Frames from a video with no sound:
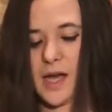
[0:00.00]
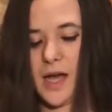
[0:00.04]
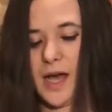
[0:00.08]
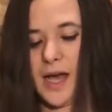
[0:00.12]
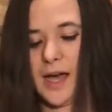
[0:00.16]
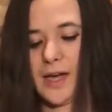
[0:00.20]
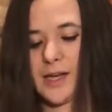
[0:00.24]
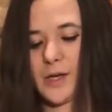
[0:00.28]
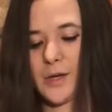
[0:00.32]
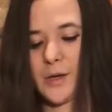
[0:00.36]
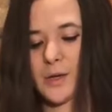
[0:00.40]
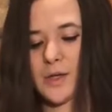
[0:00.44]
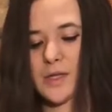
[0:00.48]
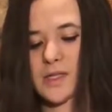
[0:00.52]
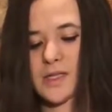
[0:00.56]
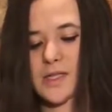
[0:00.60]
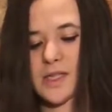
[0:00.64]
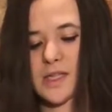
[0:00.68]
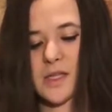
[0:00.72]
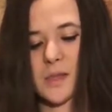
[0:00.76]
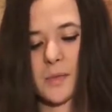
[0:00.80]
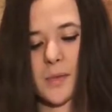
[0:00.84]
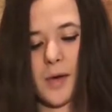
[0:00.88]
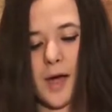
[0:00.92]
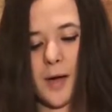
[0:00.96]
I noticed
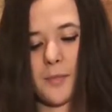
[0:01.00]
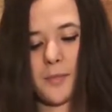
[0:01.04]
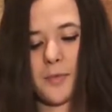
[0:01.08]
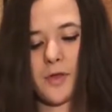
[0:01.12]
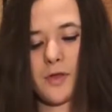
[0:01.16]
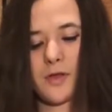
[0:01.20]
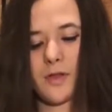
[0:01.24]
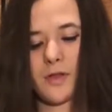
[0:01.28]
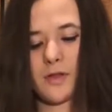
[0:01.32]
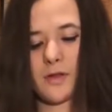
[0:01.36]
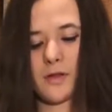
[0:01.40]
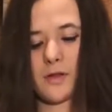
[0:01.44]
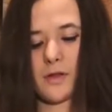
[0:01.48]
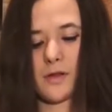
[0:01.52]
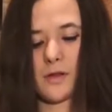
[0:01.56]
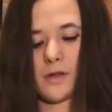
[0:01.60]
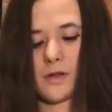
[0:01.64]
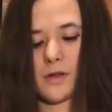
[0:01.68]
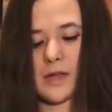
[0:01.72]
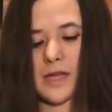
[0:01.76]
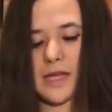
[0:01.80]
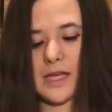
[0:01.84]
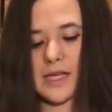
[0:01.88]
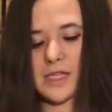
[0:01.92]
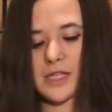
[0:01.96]
that the
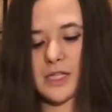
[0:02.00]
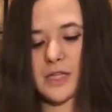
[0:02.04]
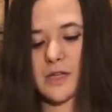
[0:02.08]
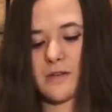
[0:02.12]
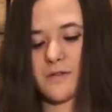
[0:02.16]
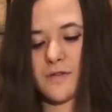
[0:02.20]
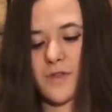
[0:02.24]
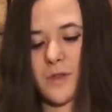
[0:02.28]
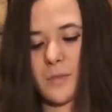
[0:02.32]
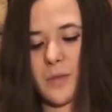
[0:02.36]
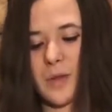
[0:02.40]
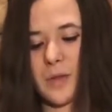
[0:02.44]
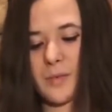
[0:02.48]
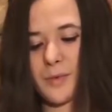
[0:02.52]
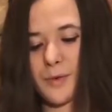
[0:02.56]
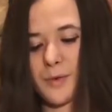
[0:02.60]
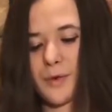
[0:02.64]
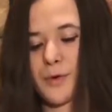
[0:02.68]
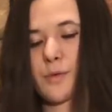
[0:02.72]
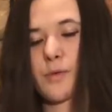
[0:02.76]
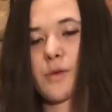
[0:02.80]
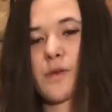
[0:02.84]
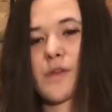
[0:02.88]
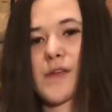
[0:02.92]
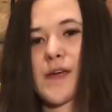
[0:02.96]
population of the people
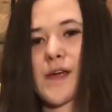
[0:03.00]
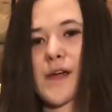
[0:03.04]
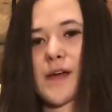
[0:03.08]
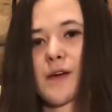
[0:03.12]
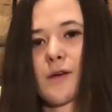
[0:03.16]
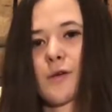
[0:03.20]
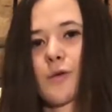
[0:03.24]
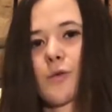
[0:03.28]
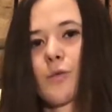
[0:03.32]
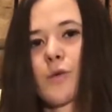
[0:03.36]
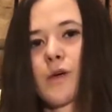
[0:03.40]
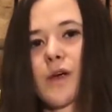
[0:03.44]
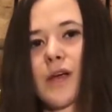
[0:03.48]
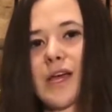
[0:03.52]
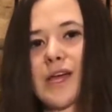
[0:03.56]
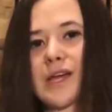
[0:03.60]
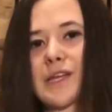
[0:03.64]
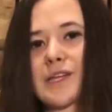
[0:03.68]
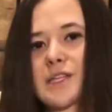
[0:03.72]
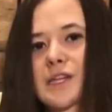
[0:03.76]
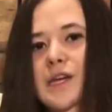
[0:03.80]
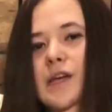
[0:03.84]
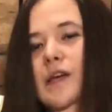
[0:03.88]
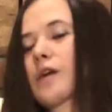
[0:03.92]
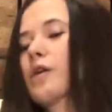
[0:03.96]
who were there were
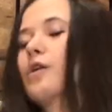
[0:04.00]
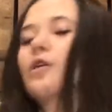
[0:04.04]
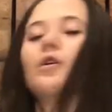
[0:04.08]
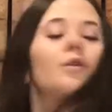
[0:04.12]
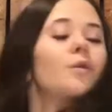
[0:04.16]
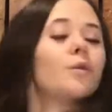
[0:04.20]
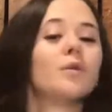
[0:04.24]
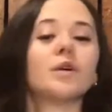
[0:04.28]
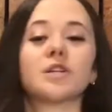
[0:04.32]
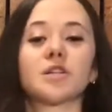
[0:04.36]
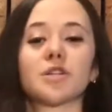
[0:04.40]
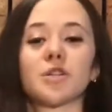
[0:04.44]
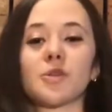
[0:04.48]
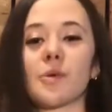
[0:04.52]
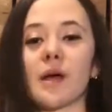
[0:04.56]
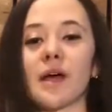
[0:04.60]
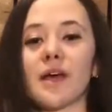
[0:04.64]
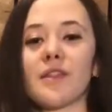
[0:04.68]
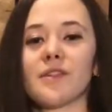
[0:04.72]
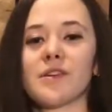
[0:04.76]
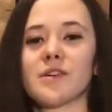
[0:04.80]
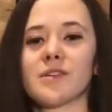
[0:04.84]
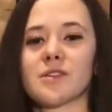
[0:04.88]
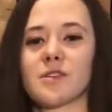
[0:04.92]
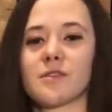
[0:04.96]
aging, which
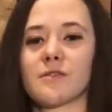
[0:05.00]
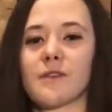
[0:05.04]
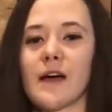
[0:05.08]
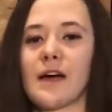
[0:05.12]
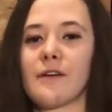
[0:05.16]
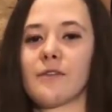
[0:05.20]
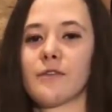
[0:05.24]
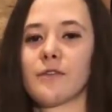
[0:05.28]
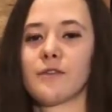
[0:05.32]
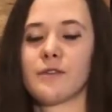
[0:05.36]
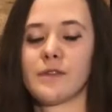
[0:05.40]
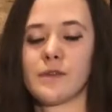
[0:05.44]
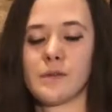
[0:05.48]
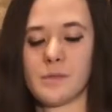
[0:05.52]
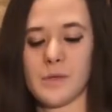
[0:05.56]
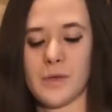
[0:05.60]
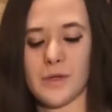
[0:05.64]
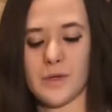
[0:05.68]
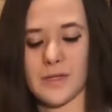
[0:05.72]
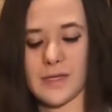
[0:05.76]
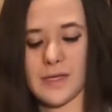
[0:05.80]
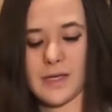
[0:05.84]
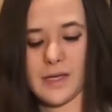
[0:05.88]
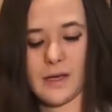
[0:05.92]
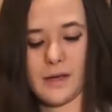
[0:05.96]
threatened the survival of the
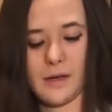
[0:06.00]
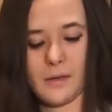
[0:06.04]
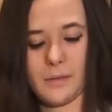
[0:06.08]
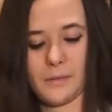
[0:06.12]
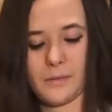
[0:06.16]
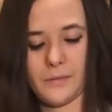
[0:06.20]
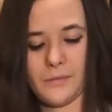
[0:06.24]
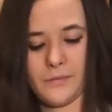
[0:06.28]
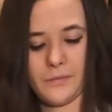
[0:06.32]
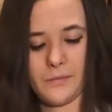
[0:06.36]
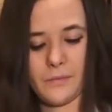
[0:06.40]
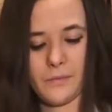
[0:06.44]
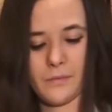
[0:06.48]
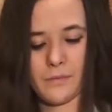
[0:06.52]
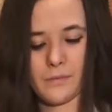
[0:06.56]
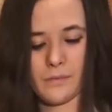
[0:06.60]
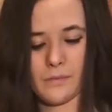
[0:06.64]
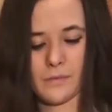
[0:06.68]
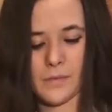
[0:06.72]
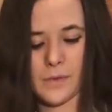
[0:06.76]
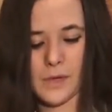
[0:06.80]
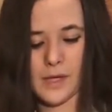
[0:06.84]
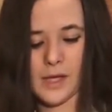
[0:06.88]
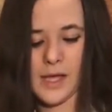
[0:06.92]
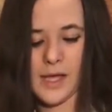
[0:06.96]
music.
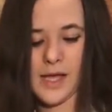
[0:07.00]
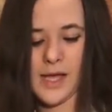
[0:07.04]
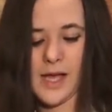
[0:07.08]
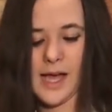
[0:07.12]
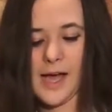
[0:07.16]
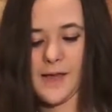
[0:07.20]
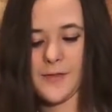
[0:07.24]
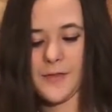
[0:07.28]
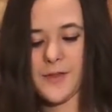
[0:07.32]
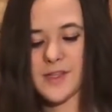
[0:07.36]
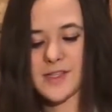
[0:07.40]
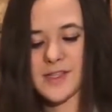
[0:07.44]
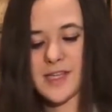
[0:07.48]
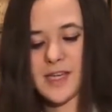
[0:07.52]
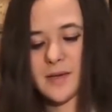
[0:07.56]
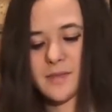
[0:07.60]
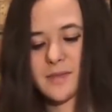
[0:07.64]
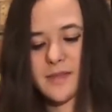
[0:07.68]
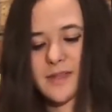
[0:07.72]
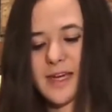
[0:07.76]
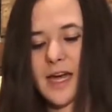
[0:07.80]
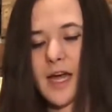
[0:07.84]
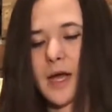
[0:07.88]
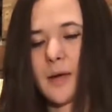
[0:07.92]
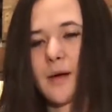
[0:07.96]
At the same
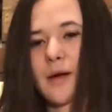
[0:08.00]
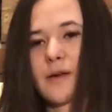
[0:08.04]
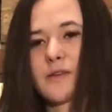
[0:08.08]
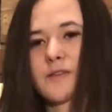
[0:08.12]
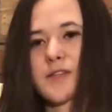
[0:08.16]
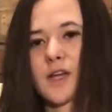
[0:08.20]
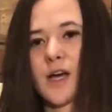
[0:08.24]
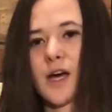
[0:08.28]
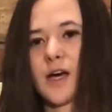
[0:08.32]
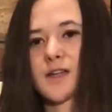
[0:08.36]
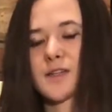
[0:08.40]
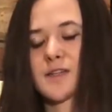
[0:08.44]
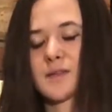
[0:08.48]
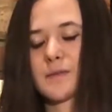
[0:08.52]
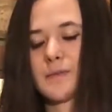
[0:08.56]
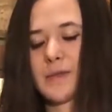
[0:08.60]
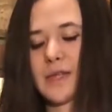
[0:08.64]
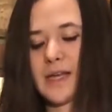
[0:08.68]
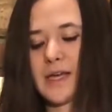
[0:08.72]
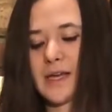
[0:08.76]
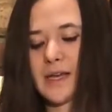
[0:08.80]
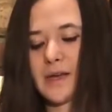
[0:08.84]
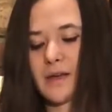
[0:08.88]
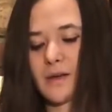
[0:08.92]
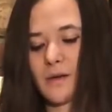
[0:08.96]
time, I was
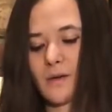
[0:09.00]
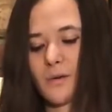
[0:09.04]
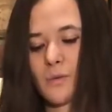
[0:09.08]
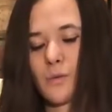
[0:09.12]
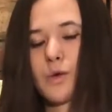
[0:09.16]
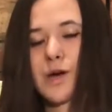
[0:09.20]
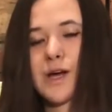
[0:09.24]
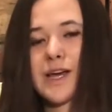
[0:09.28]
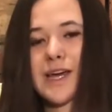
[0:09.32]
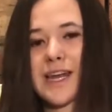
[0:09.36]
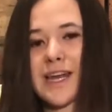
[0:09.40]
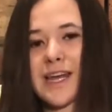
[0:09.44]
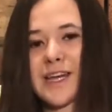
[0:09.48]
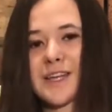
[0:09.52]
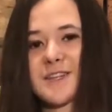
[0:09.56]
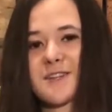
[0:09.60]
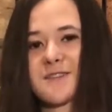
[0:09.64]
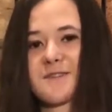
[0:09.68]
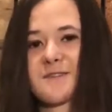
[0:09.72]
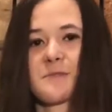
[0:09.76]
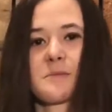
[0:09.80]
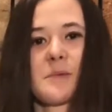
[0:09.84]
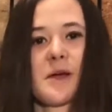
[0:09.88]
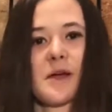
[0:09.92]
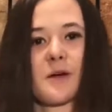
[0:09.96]
contemplating, what can I do
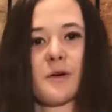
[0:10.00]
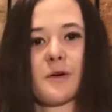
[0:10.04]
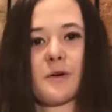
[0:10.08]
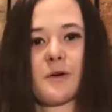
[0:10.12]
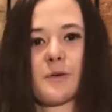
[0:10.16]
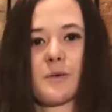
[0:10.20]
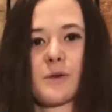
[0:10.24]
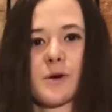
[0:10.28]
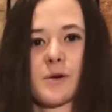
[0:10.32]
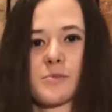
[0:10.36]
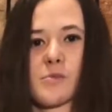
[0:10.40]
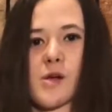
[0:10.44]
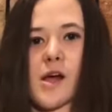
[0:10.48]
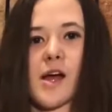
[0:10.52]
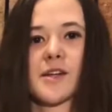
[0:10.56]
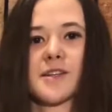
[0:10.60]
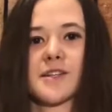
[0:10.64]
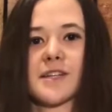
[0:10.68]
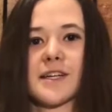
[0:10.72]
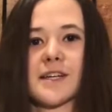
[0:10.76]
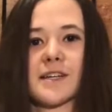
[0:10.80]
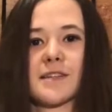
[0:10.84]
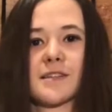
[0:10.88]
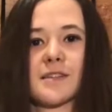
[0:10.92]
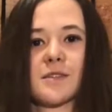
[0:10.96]
for my Gold Award
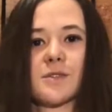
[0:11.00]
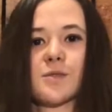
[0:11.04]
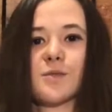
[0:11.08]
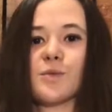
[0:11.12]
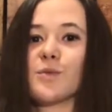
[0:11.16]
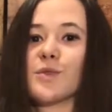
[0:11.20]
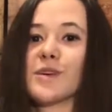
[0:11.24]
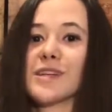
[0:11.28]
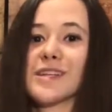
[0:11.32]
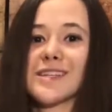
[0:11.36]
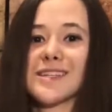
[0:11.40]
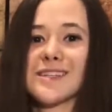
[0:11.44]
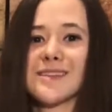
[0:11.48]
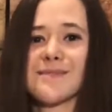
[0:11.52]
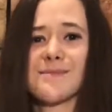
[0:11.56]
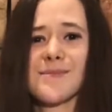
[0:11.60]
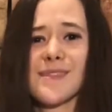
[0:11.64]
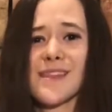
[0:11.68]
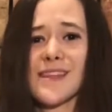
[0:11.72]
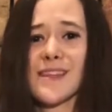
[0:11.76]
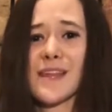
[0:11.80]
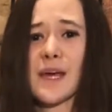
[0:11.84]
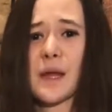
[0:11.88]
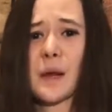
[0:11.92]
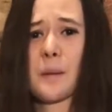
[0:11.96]
project? What is
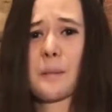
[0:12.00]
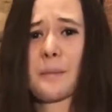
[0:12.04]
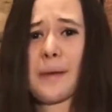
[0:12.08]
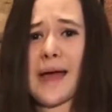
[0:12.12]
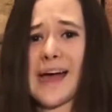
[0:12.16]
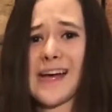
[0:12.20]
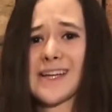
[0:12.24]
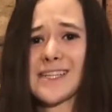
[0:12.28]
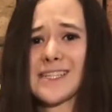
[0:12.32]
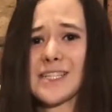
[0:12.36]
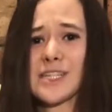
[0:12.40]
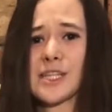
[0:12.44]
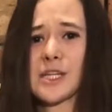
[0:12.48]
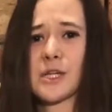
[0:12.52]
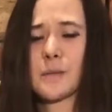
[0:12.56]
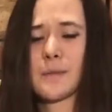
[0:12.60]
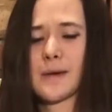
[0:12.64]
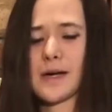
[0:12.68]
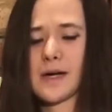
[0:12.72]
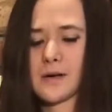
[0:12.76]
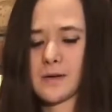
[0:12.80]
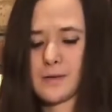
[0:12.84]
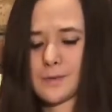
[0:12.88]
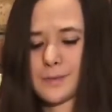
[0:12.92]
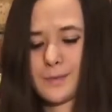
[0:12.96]
something that I'm passionate
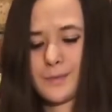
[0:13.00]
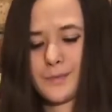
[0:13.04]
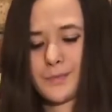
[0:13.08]
about?